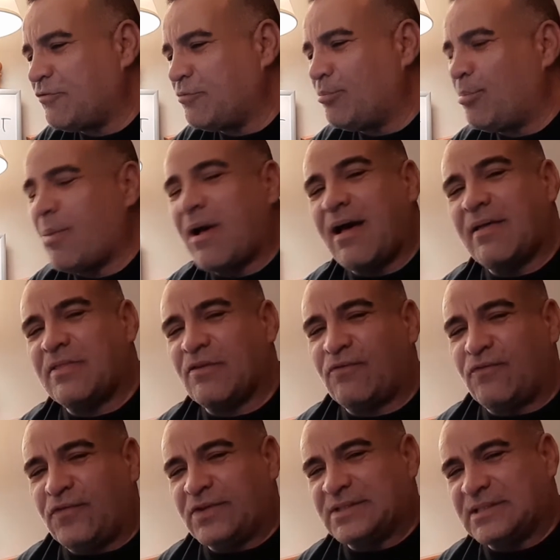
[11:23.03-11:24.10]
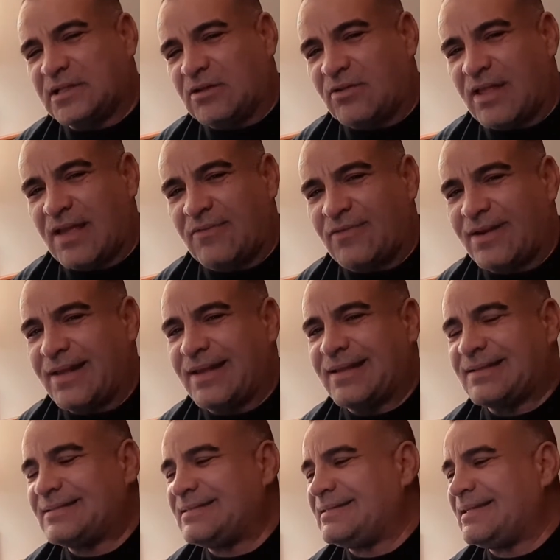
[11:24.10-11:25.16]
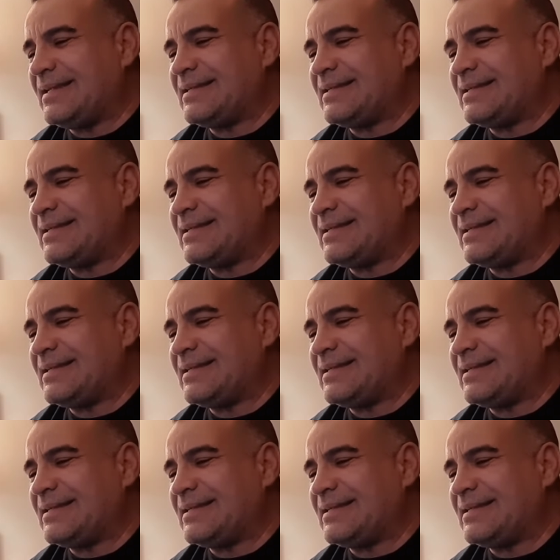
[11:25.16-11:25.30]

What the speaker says: but the physical evidence